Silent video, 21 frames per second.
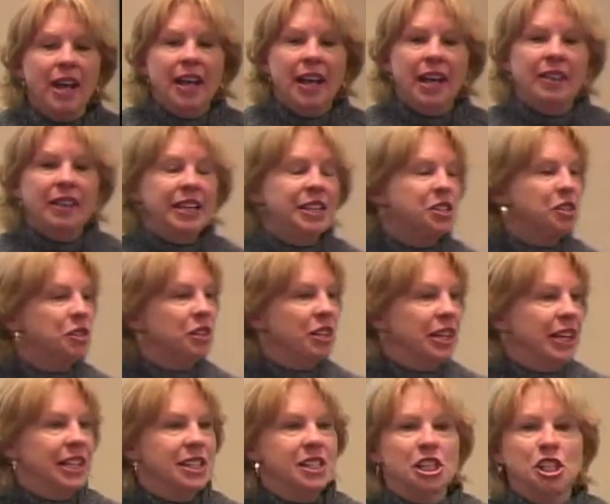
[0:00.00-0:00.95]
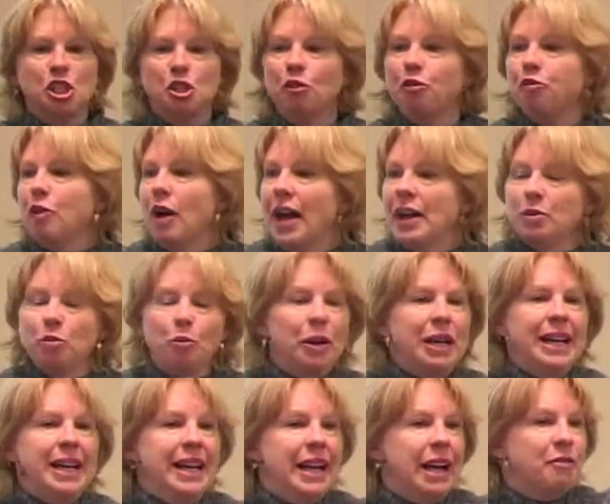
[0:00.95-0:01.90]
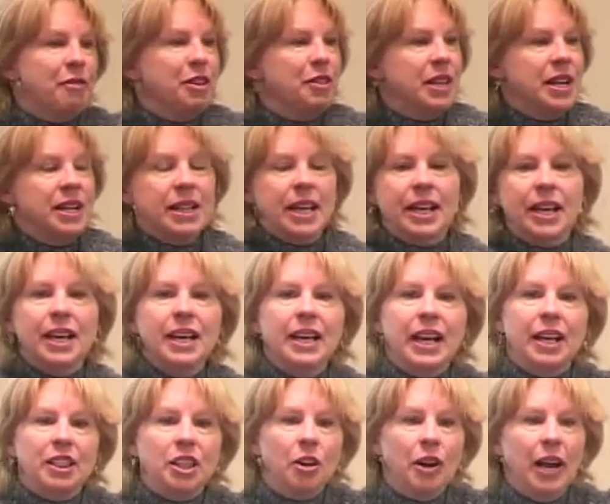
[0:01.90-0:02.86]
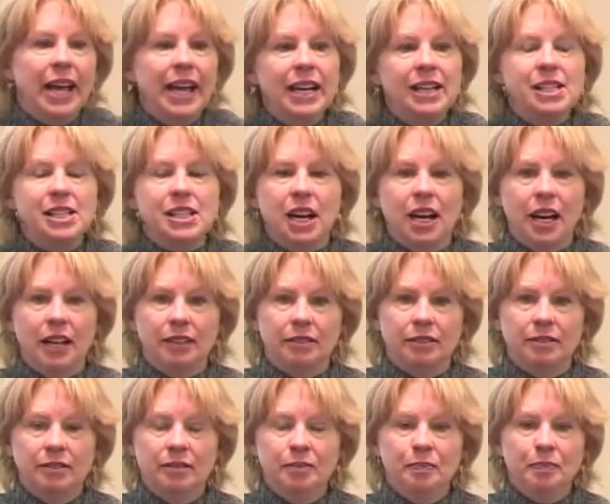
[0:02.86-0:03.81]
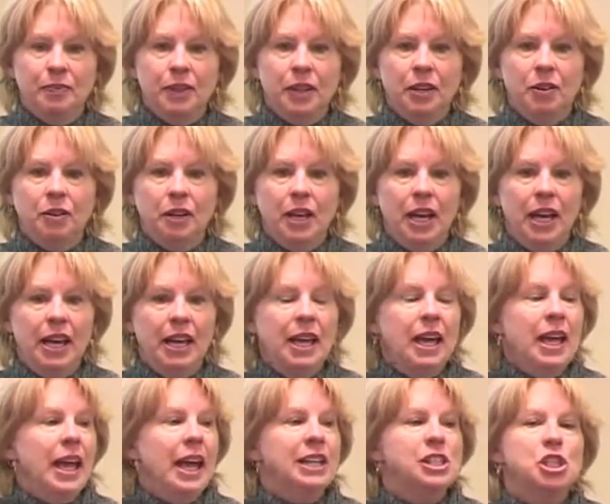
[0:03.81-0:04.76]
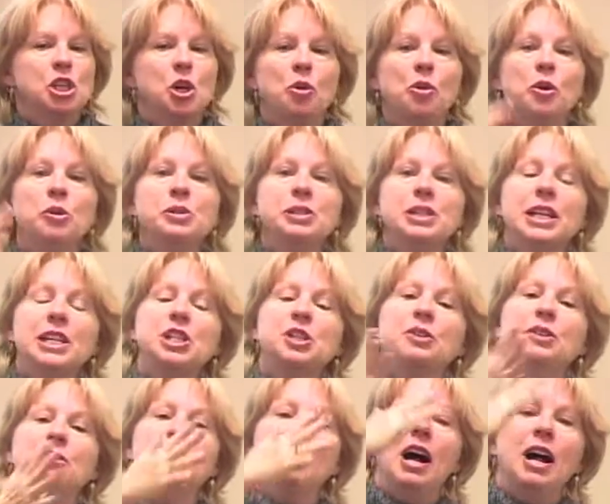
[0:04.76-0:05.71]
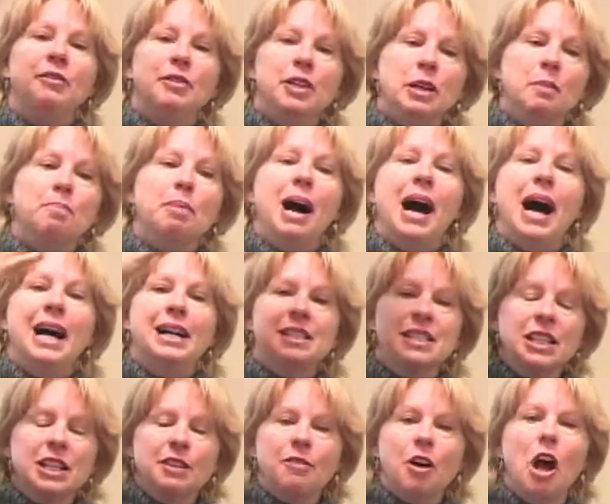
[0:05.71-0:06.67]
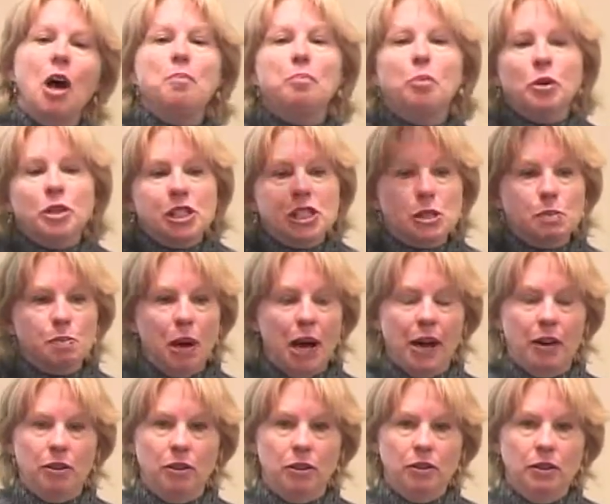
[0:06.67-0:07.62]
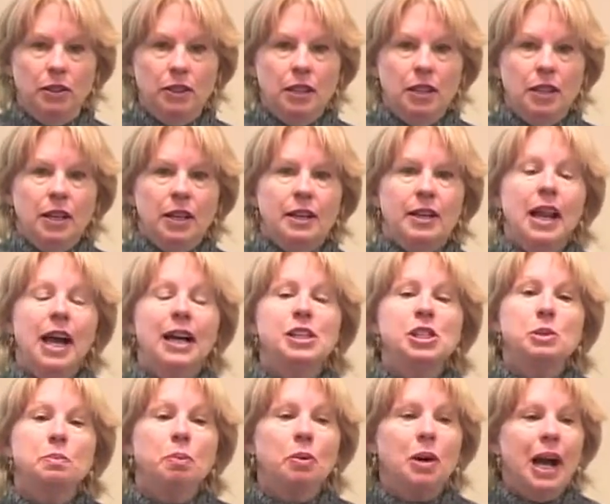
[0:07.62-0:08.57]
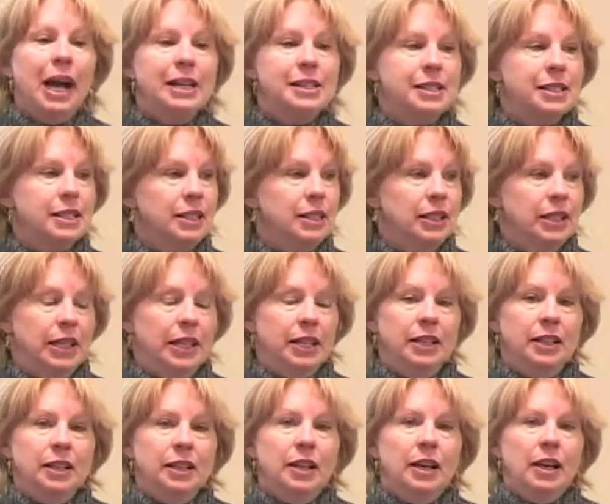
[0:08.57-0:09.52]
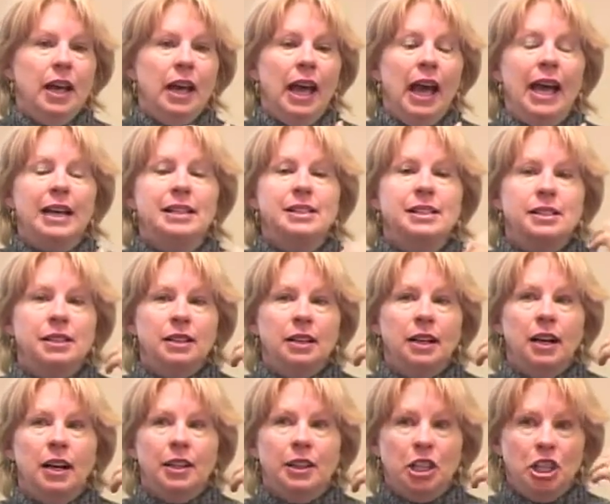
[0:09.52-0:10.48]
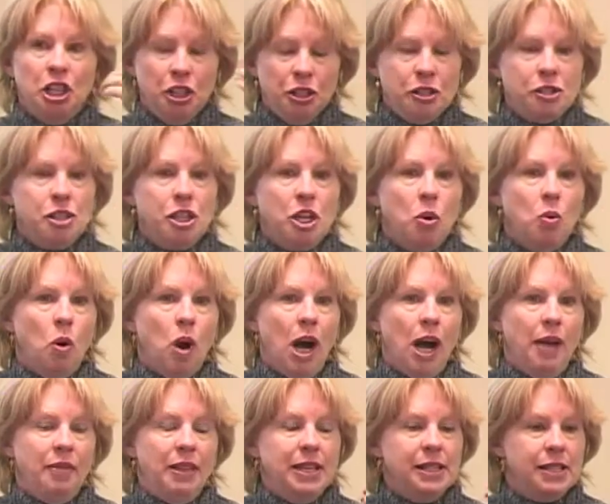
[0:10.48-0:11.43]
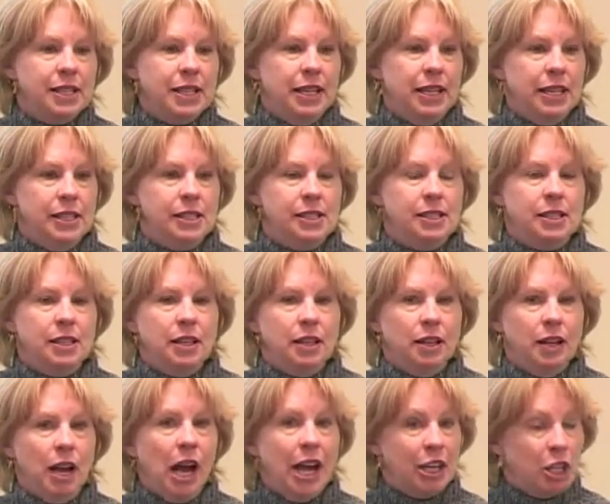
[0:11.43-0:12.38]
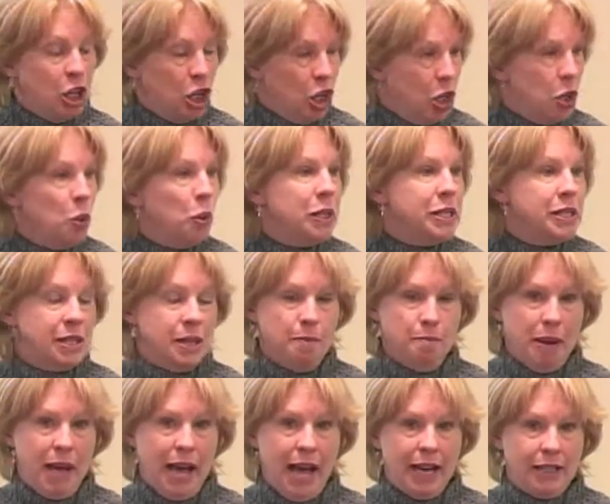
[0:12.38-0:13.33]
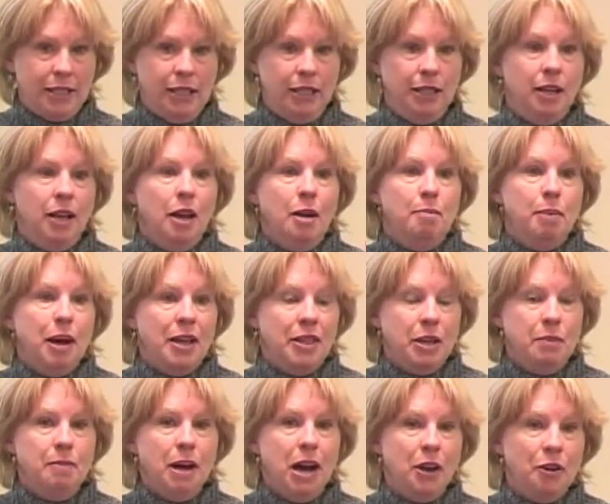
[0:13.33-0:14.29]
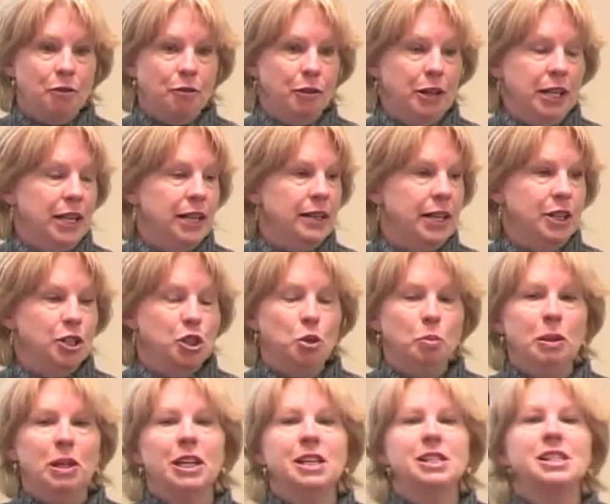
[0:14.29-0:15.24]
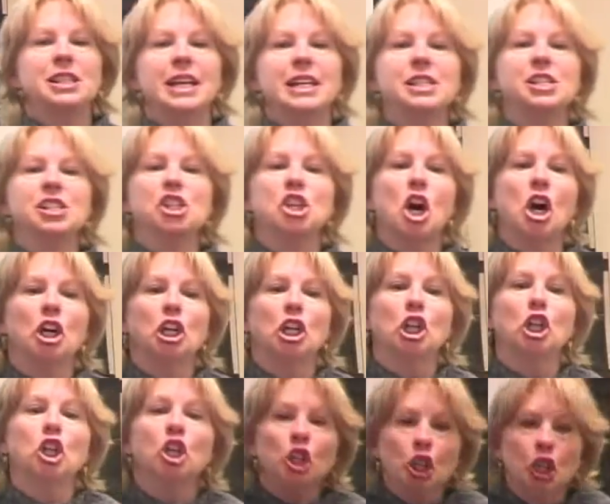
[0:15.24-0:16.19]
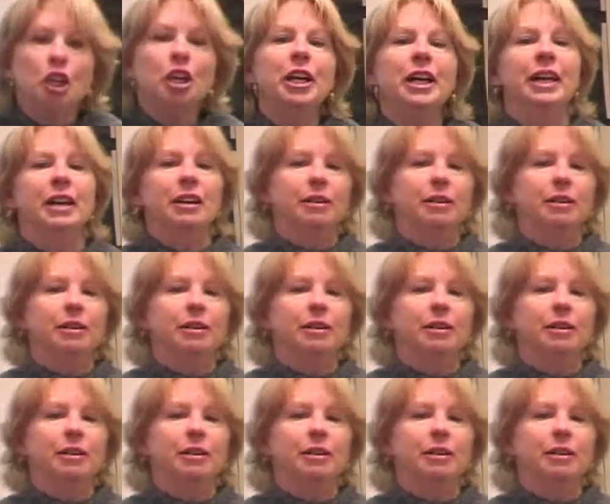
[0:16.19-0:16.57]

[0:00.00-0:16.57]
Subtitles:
And these are the kids that you'll find reading everything they can get their hands on. Okay? And so those kids are involved in a positive upward spiral. Not surprisingly, as the years go on, these kids' IQ is impacted by the amount of reading they do because they start learning